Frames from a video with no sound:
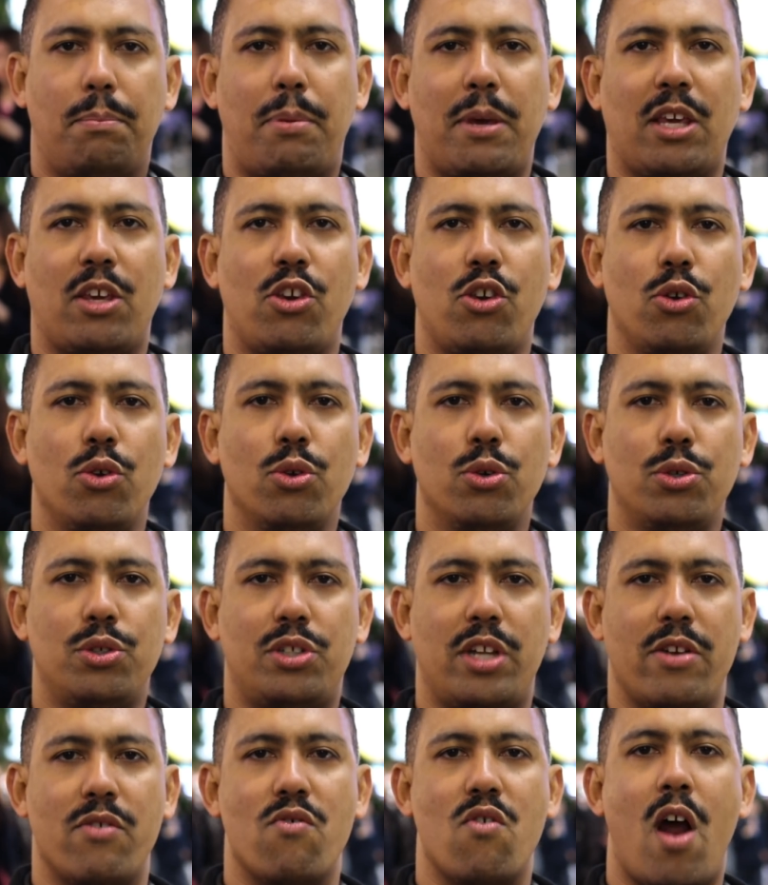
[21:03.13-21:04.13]
being
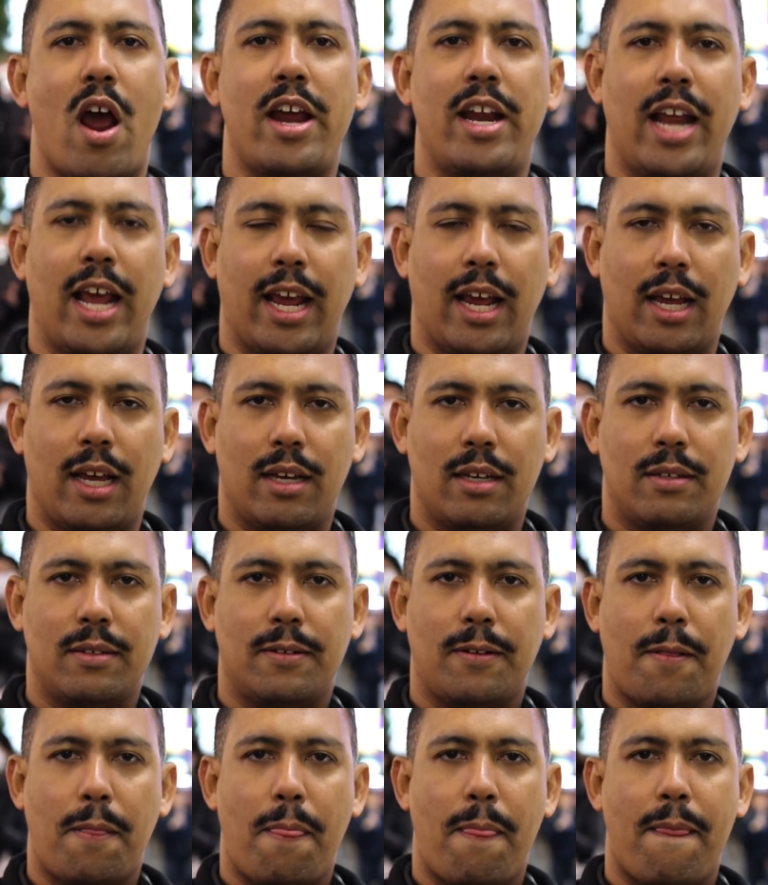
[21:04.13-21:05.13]
used in writing.
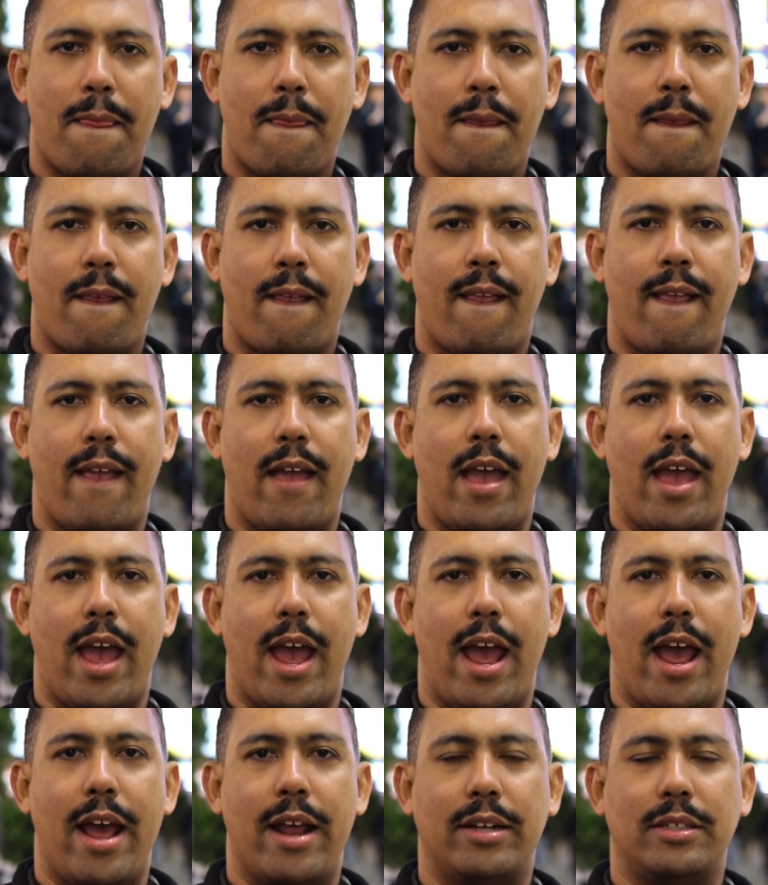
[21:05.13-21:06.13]

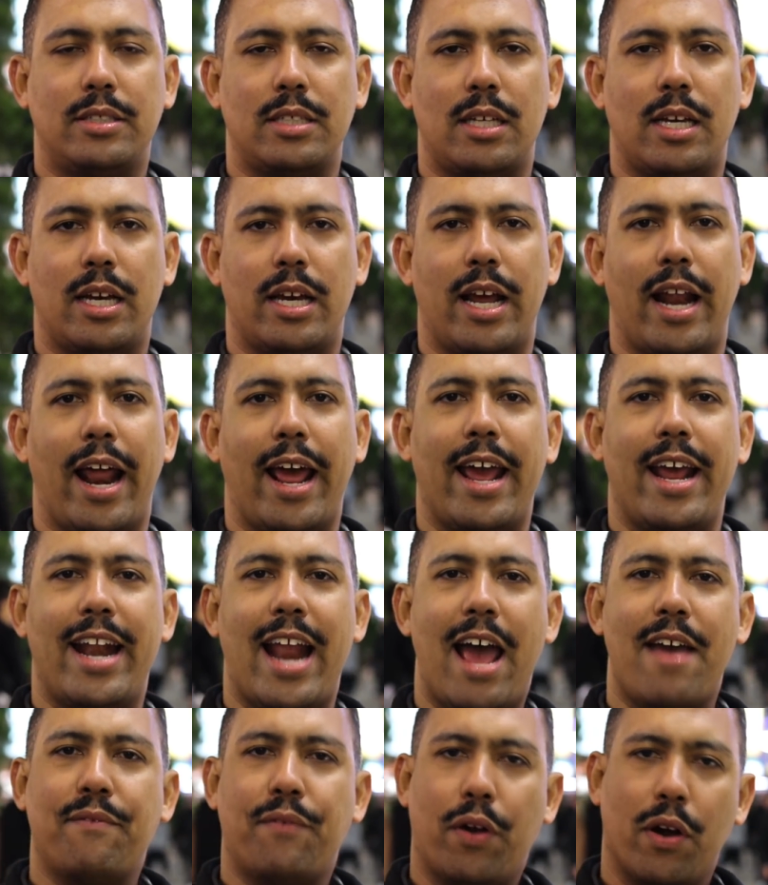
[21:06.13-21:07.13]
And
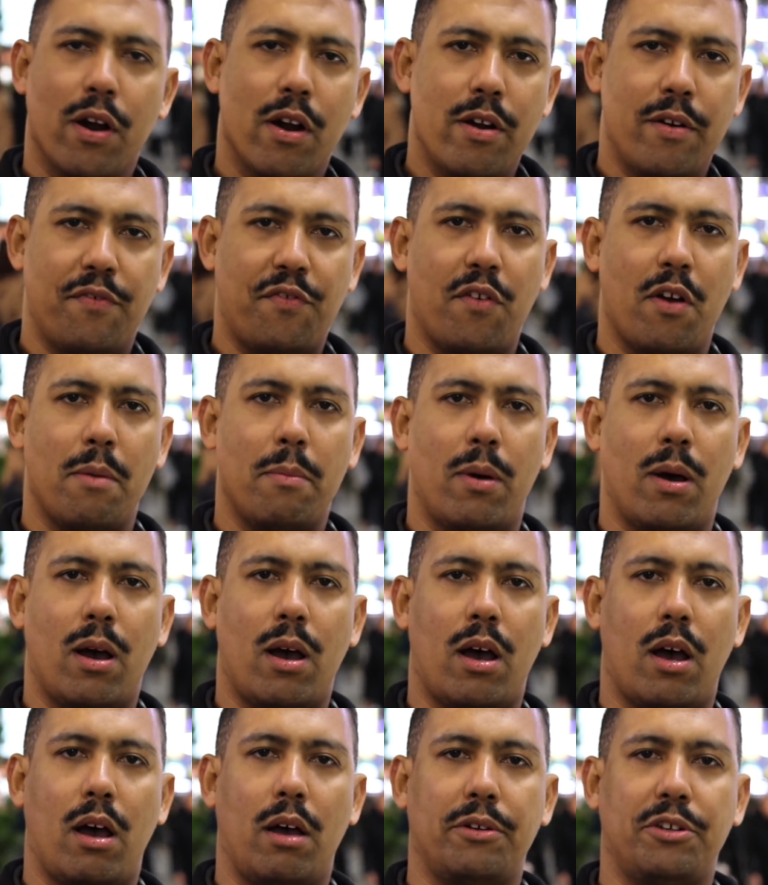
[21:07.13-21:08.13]
I've heard from
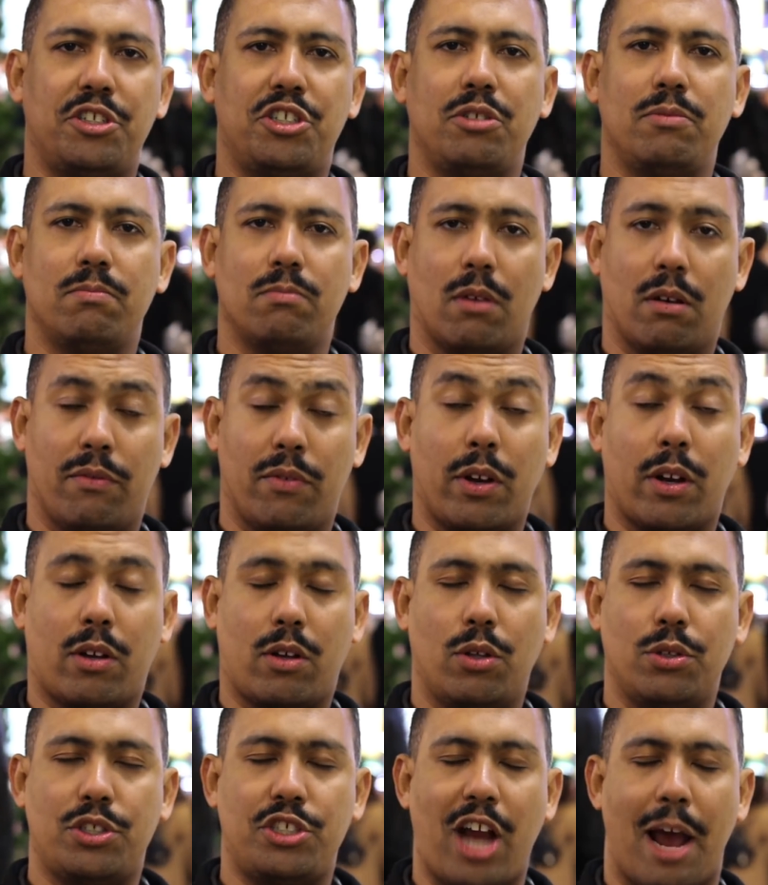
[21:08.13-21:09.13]
a very
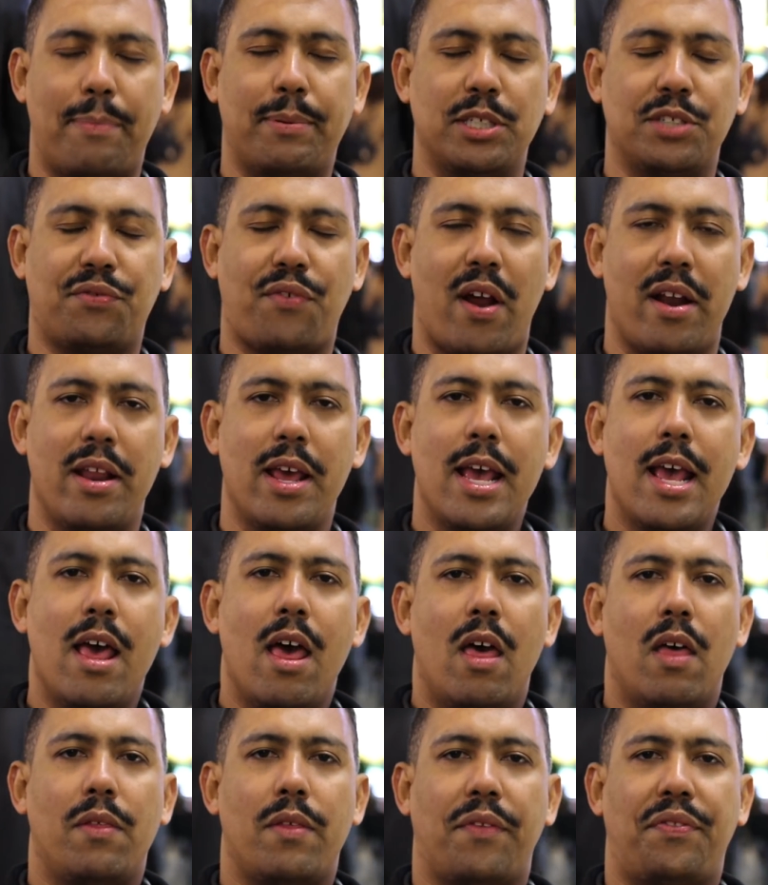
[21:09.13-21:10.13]
close Japanese friend
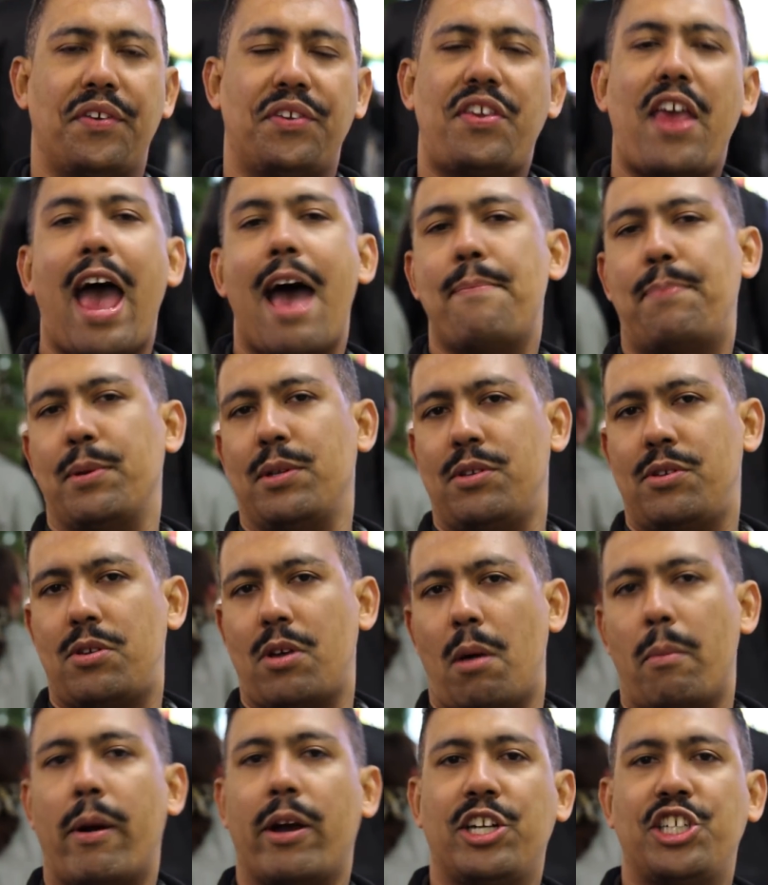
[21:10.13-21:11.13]
that this happens
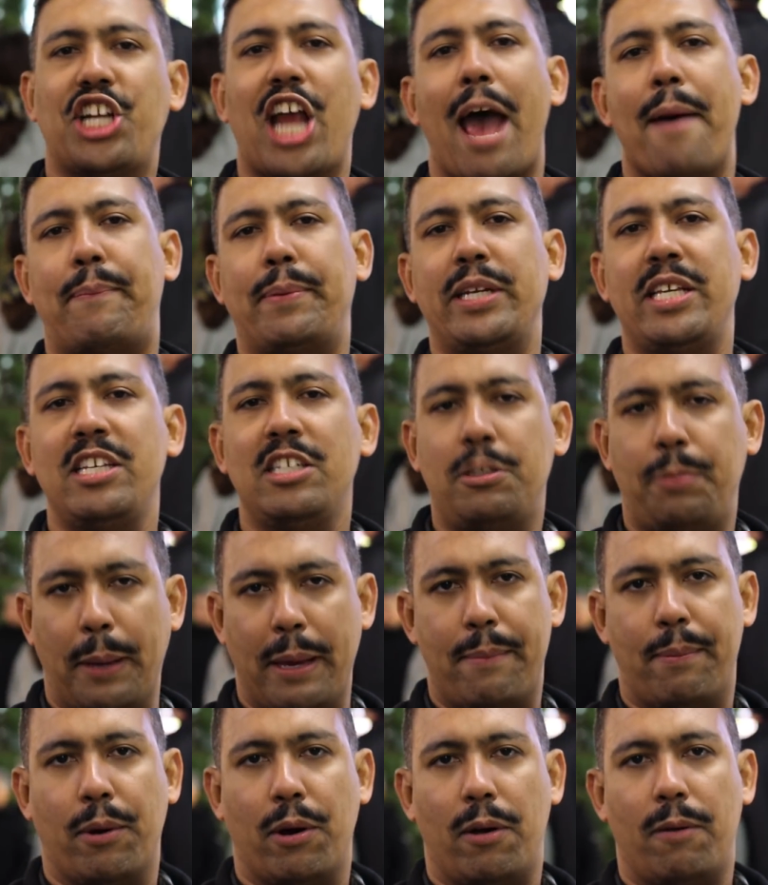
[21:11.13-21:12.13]
among Japanese
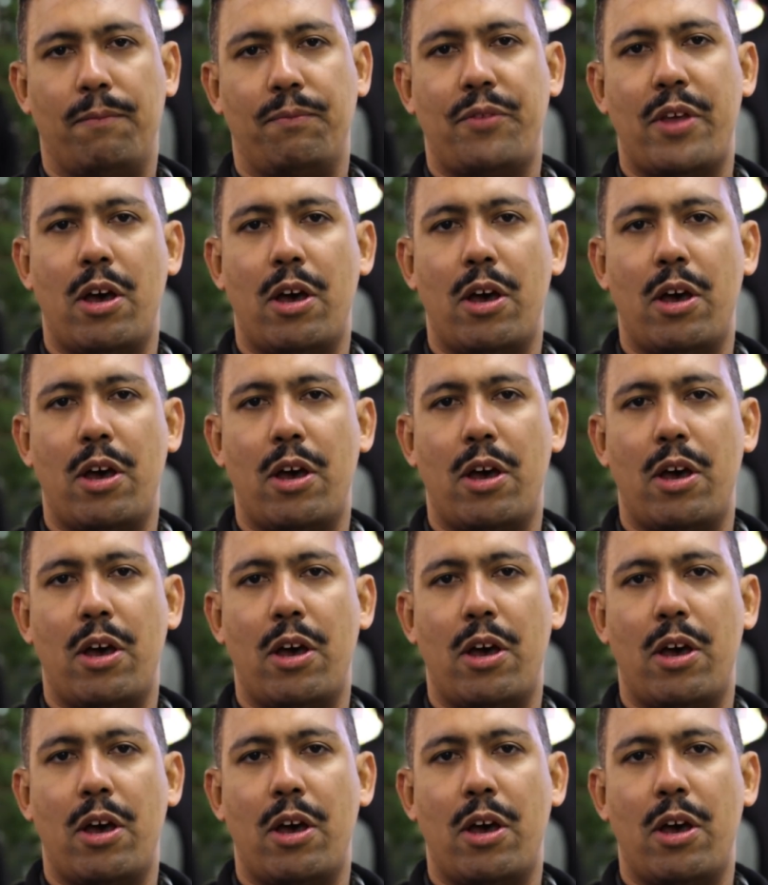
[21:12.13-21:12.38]
people.